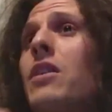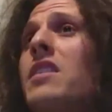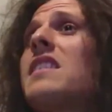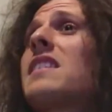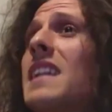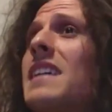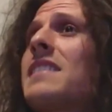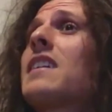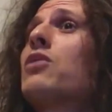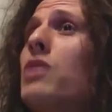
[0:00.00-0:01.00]
is this
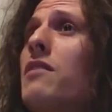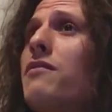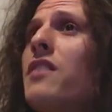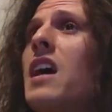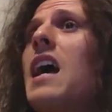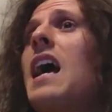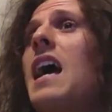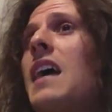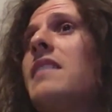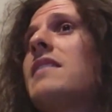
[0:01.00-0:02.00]
classical riff
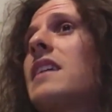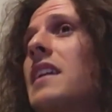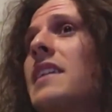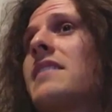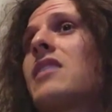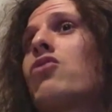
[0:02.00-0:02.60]
and the classic